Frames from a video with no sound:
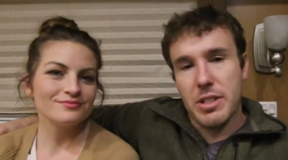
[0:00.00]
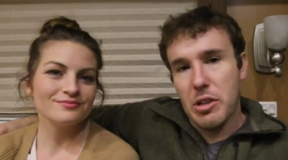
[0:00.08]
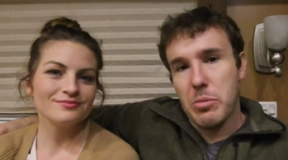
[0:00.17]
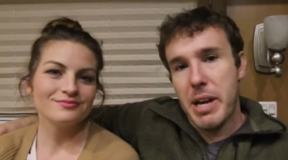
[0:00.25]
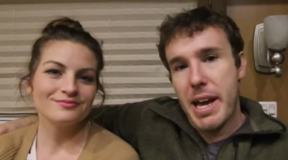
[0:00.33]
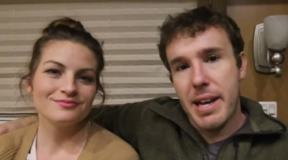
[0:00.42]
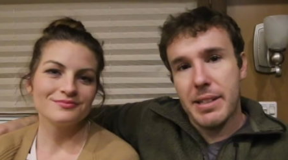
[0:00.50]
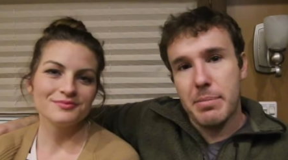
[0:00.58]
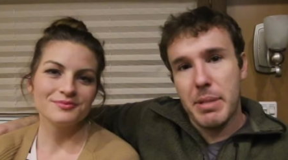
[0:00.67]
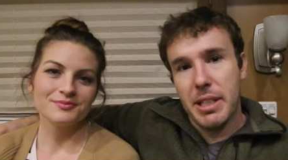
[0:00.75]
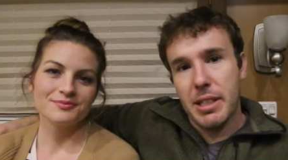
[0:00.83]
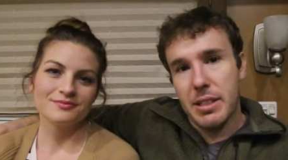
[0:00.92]
Speaker 1: so bad to
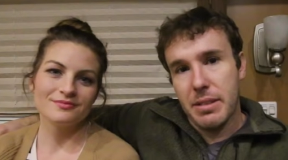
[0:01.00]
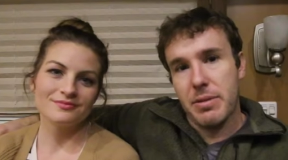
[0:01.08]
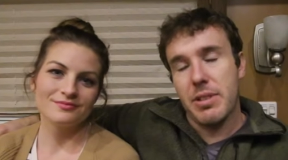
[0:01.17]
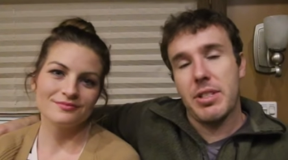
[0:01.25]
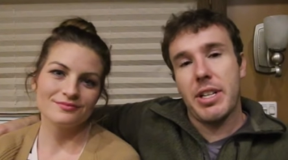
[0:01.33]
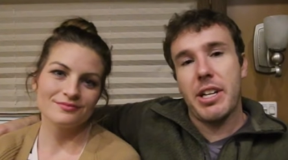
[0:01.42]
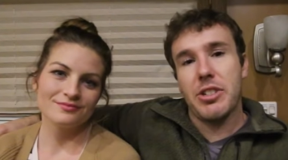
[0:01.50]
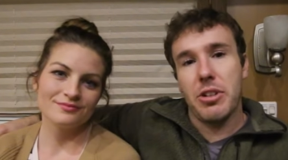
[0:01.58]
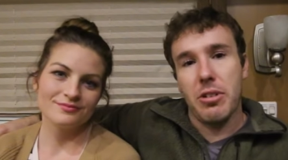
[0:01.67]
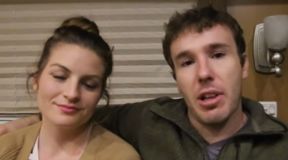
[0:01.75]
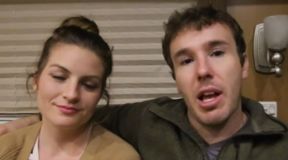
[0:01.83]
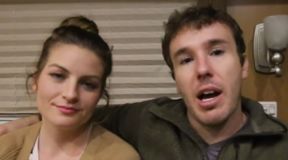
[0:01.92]
be in a different stage of
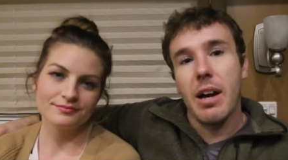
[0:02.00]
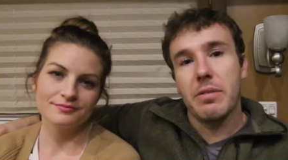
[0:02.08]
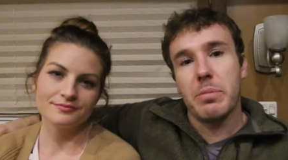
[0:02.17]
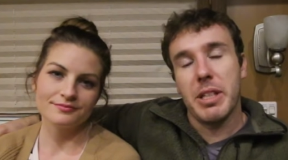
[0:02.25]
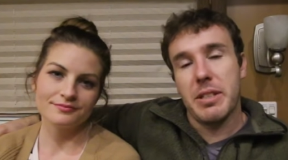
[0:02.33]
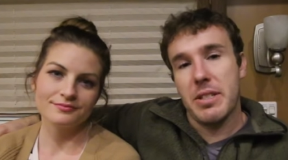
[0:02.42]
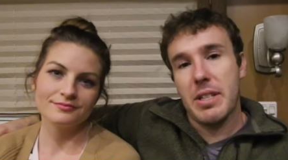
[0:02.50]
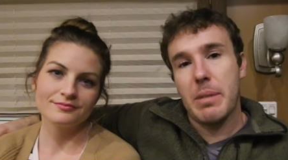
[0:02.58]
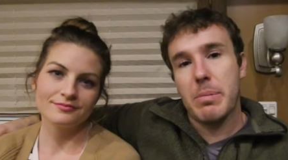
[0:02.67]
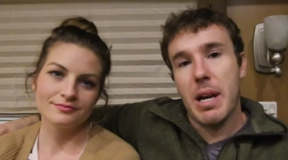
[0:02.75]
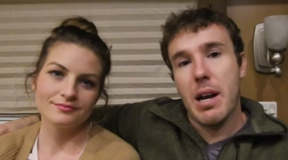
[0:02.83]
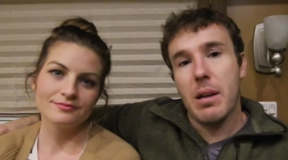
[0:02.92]
your life, but at the
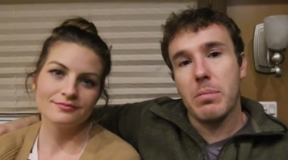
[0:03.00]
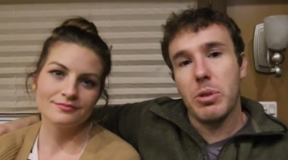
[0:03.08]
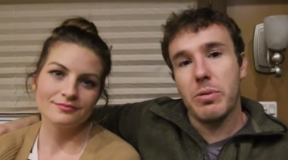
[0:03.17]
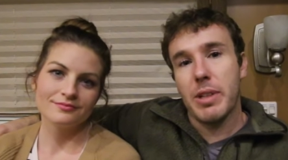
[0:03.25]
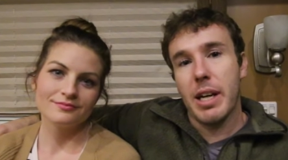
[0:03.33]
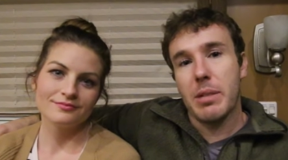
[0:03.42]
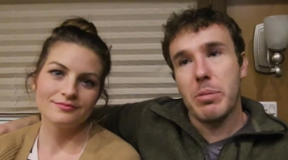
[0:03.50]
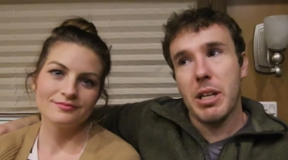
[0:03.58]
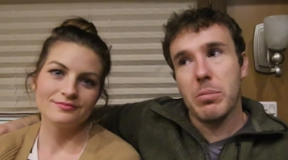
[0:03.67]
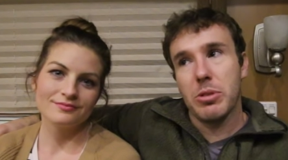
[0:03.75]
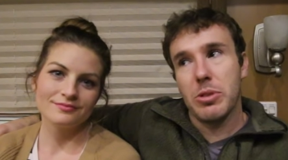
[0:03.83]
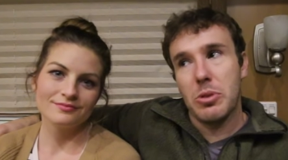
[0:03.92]
same time, you've got to be
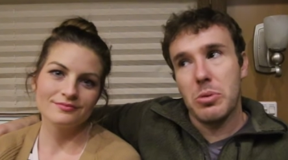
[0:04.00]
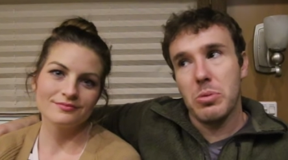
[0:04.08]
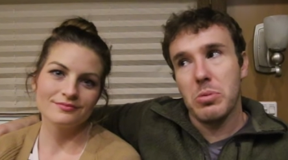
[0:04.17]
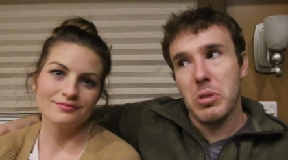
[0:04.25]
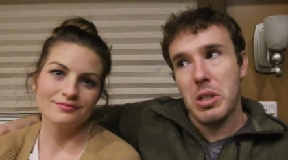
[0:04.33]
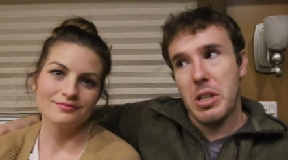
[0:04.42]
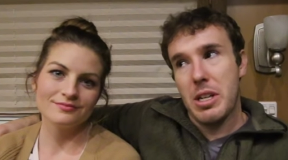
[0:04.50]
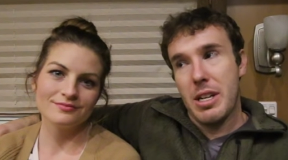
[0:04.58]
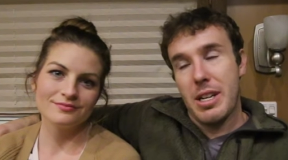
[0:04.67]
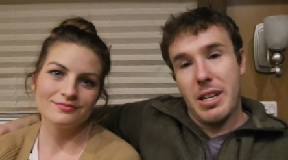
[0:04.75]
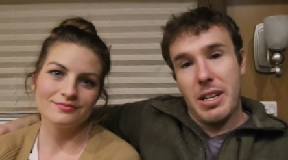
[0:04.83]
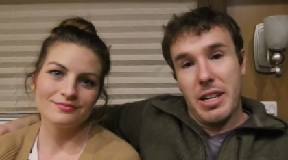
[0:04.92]
able to
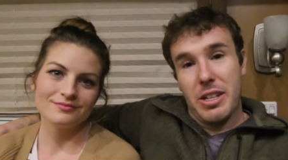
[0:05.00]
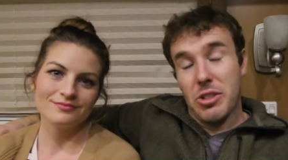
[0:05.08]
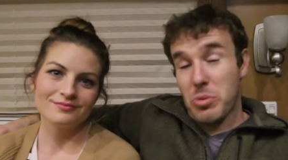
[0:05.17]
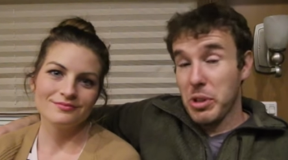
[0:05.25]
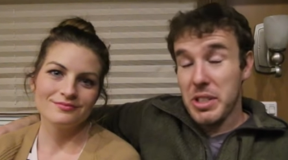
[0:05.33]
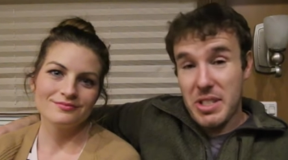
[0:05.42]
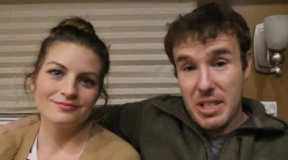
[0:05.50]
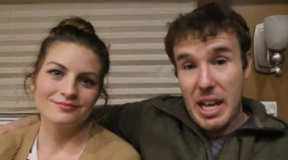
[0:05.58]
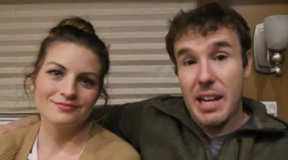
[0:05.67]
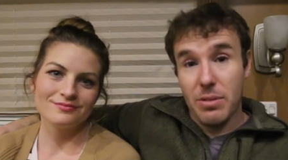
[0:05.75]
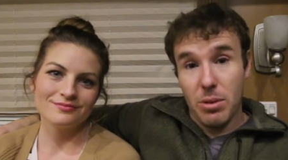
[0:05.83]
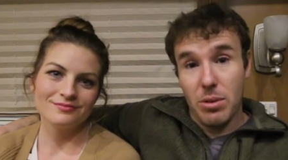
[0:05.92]
just really
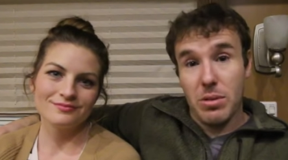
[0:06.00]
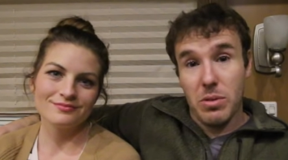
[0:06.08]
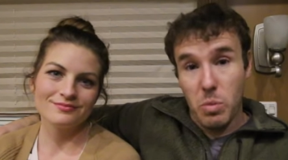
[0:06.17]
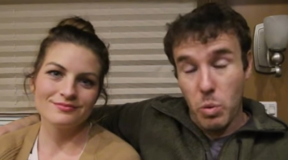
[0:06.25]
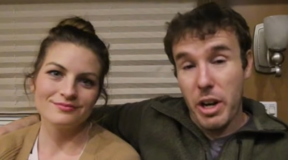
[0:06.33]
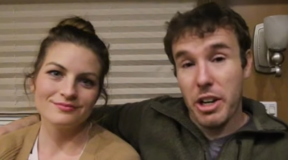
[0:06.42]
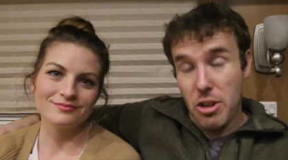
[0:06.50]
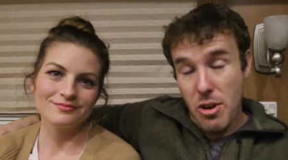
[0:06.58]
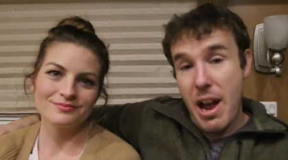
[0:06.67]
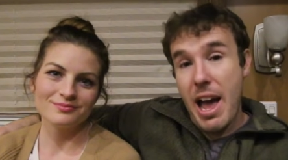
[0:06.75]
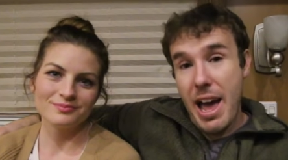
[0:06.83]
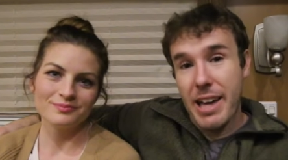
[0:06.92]
savor where you're
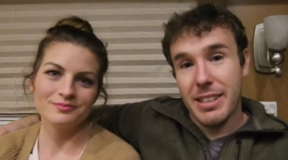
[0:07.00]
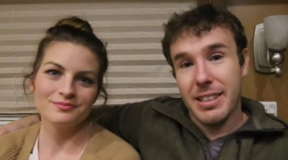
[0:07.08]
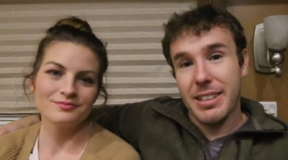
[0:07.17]
at